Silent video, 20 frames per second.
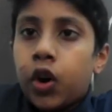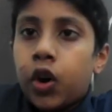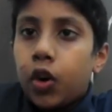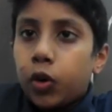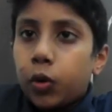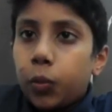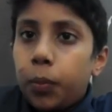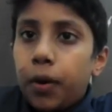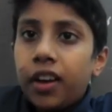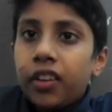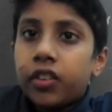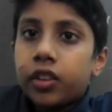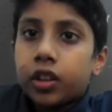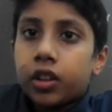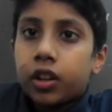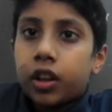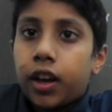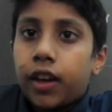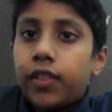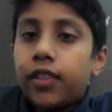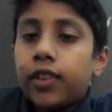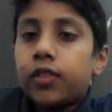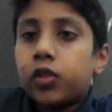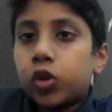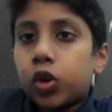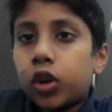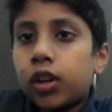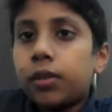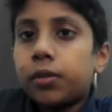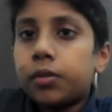So basically, the
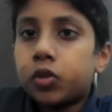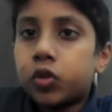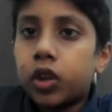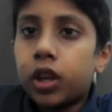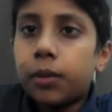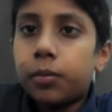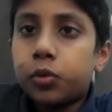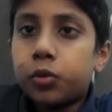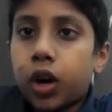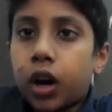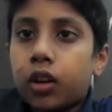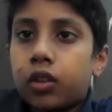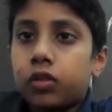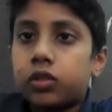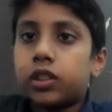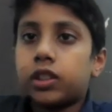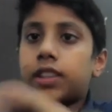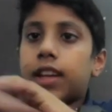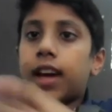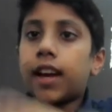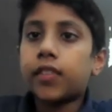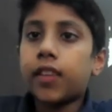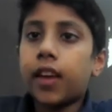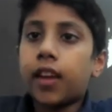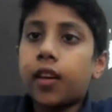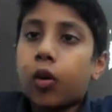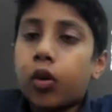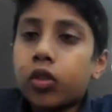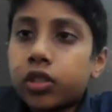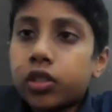sleep tracker detects and
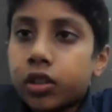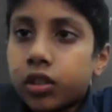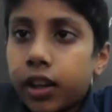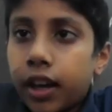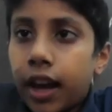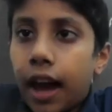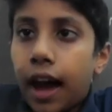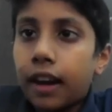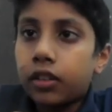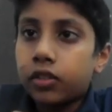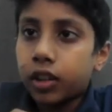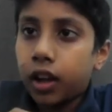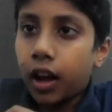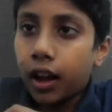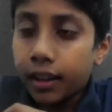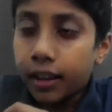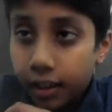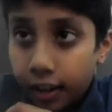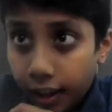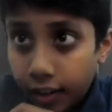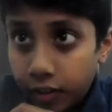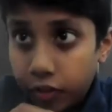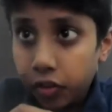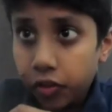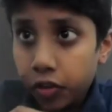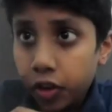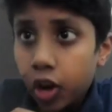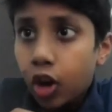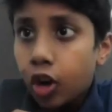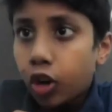holistically
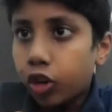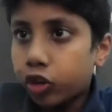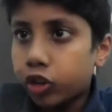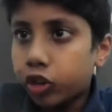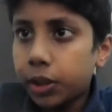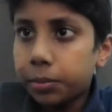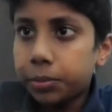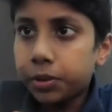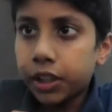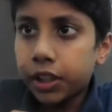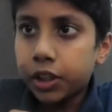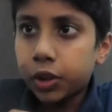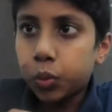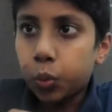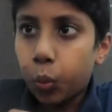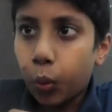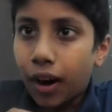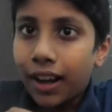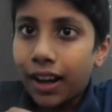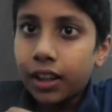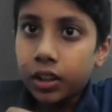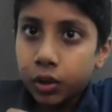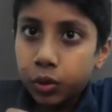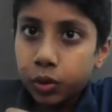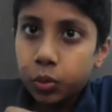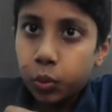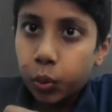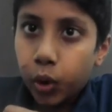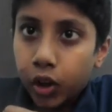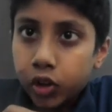analyzes your sleep stages while
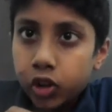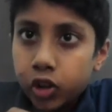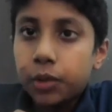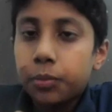you rest.